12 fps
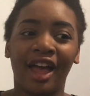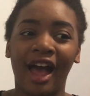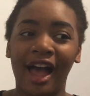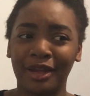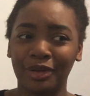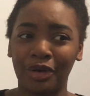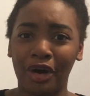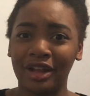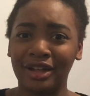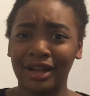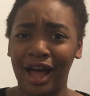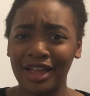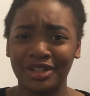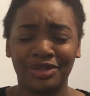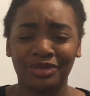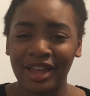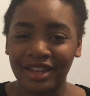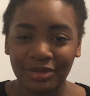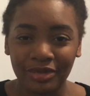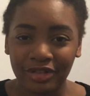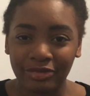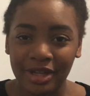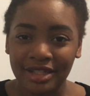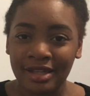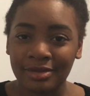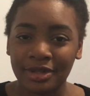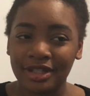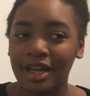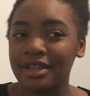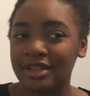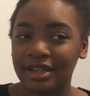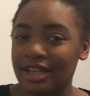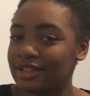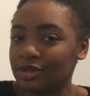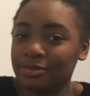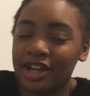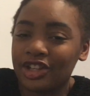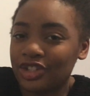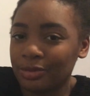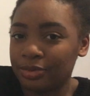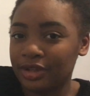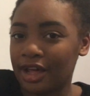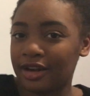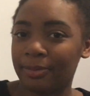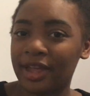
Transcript: I got last rank in one of my assessment tasks, and I still managed to pull out a